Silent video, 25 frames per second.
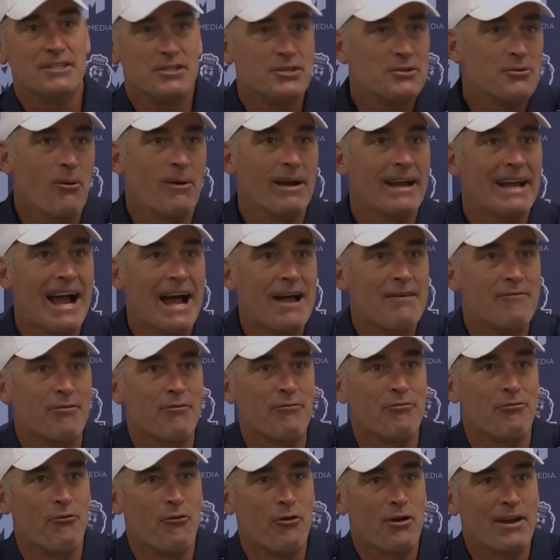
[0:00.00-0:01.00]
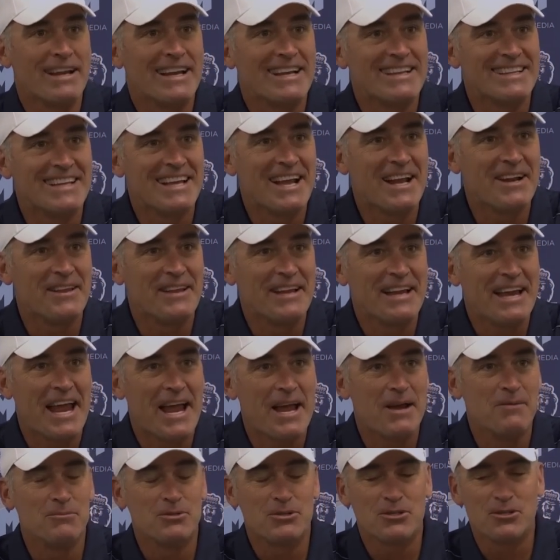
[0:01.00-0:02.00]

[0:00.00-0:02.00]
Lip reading: he's 29 for 40 at the end of the game.